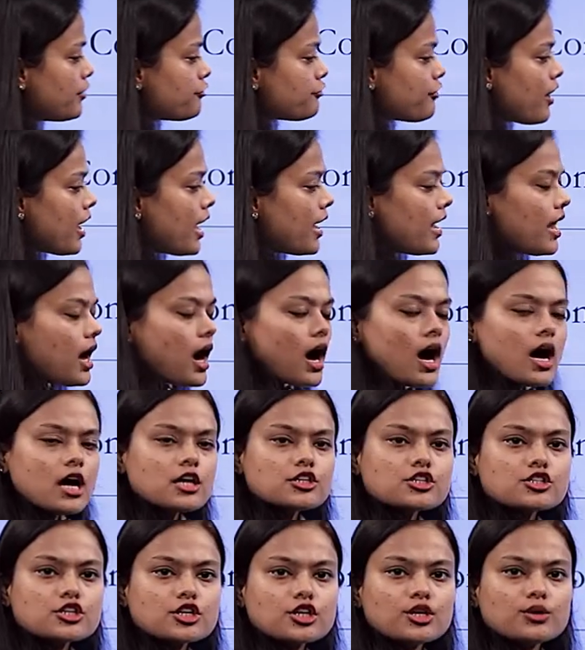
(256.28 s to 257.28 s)
if I
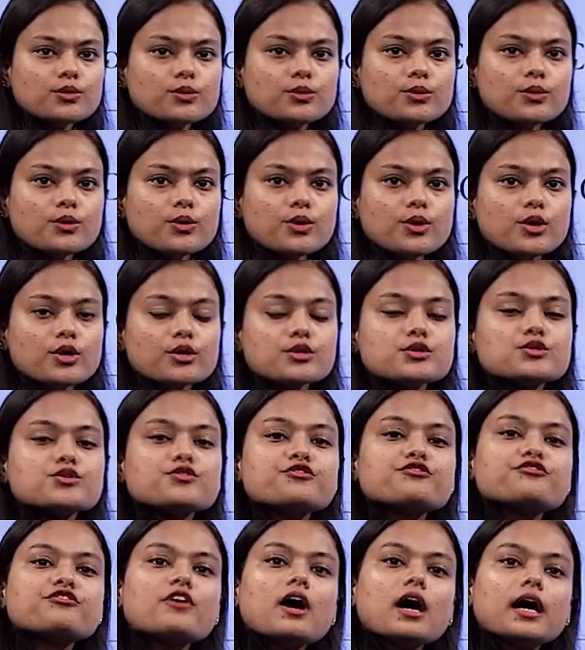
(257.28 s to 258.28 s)
ask you
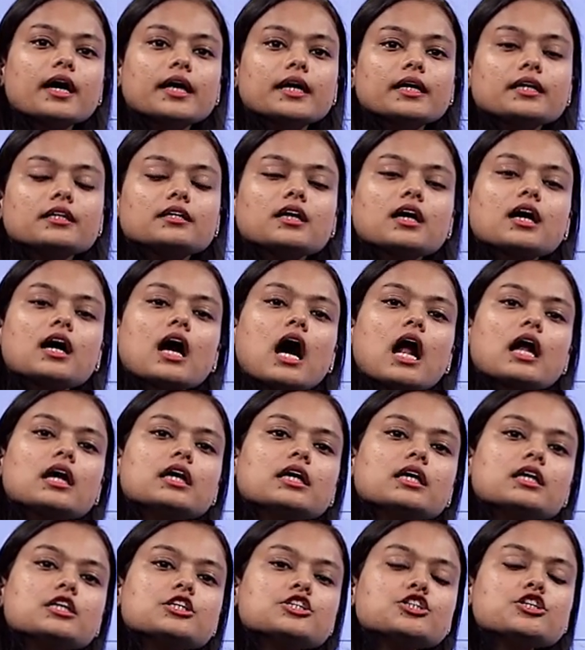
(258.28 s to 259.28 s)
to find the
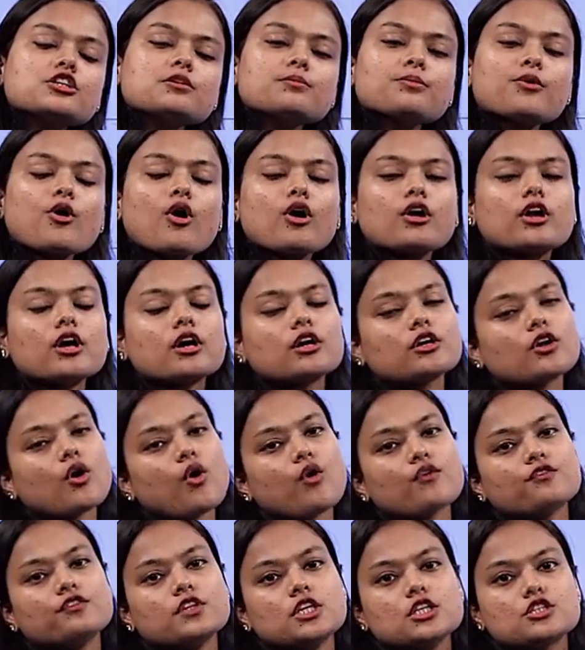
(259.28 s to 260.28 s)
Cartesian product
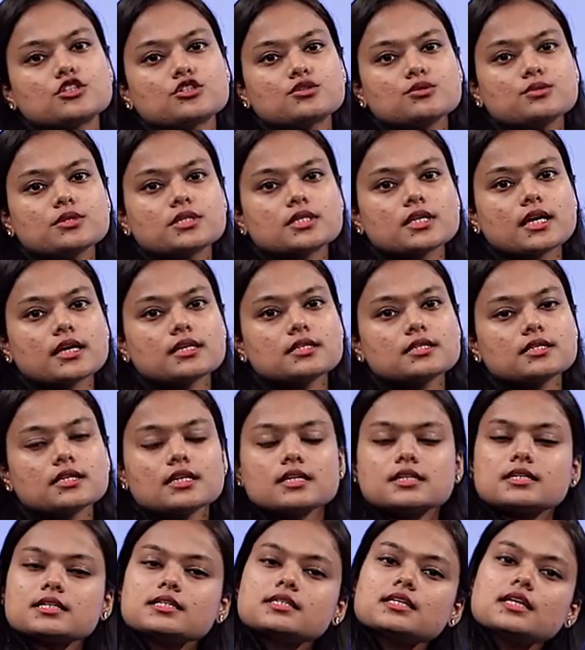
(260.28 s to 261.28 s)
of these two sets,
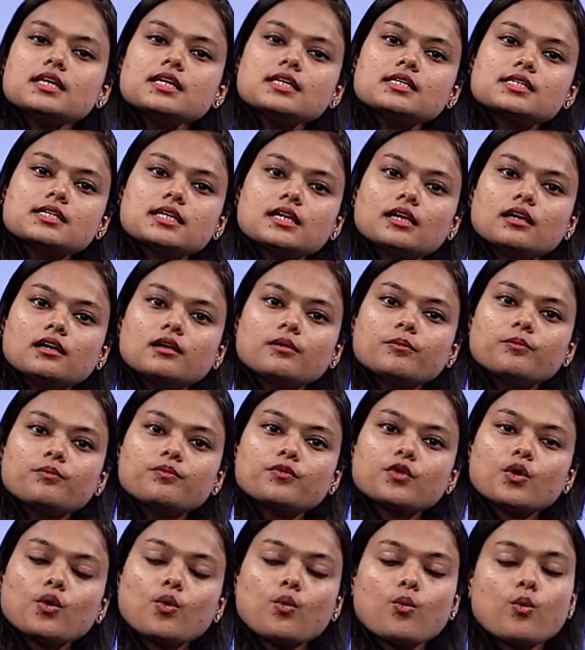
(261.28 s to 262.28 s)
it is easy.
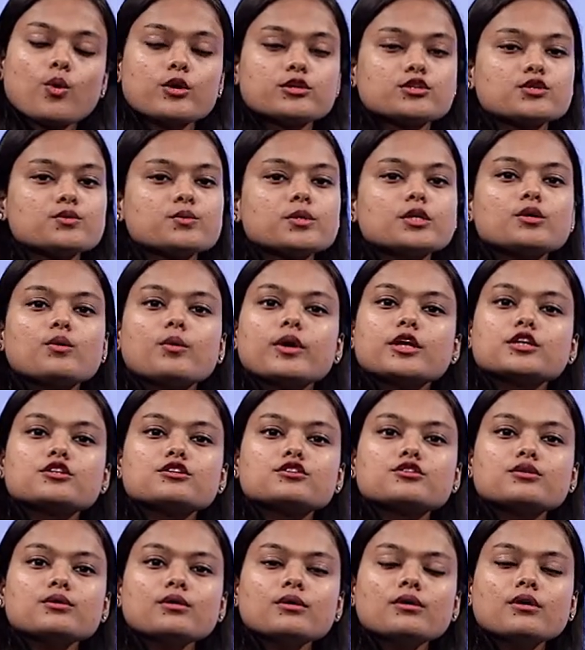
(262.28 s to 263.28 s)
What you will going
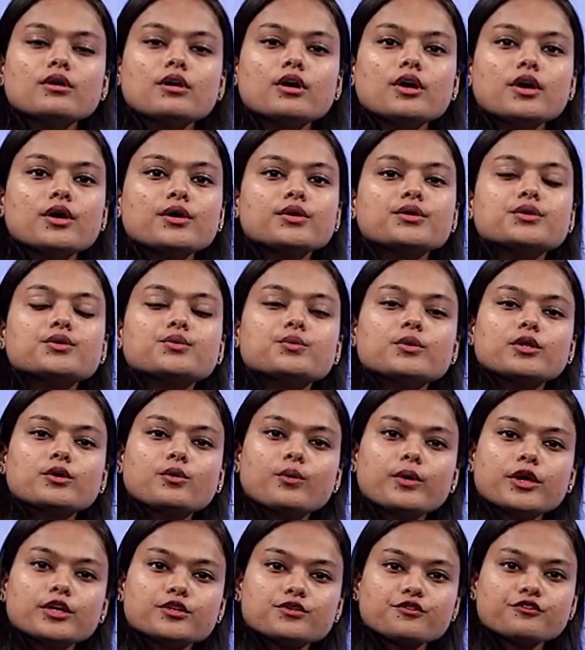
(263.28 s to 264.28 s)
to do? You
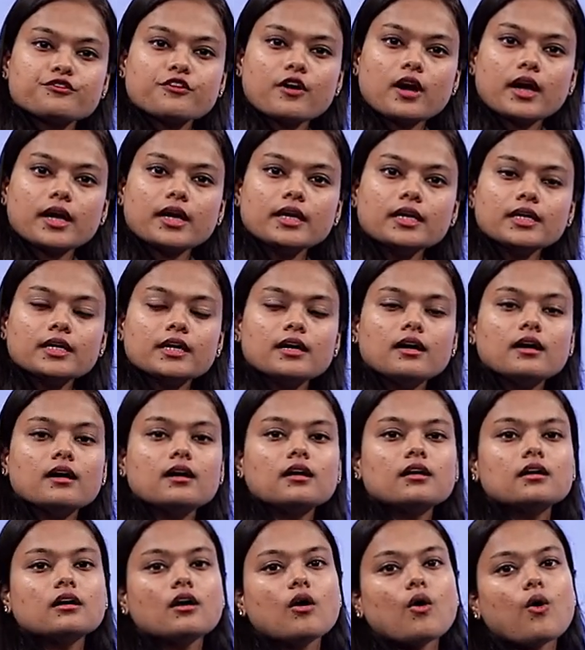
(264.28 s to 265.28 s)
will going to find
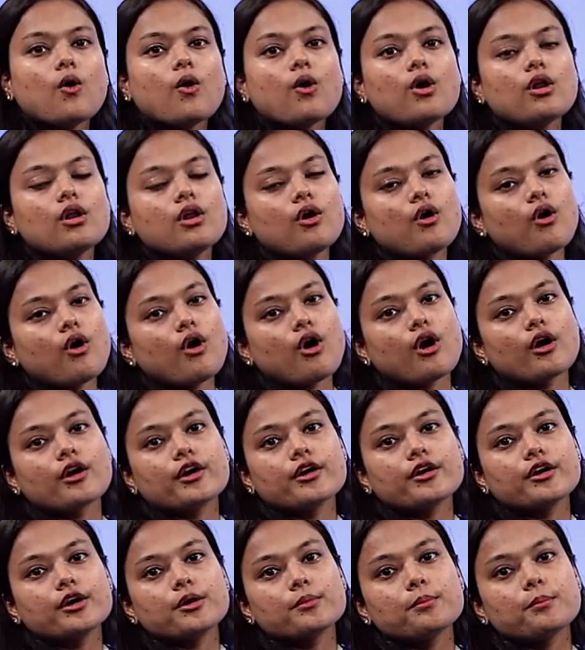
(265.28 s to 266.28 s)
all
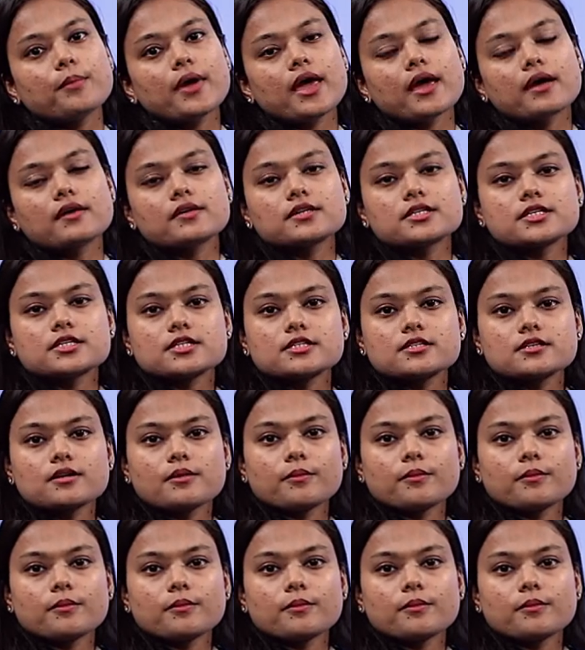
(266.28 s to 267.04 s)
ordered pairs.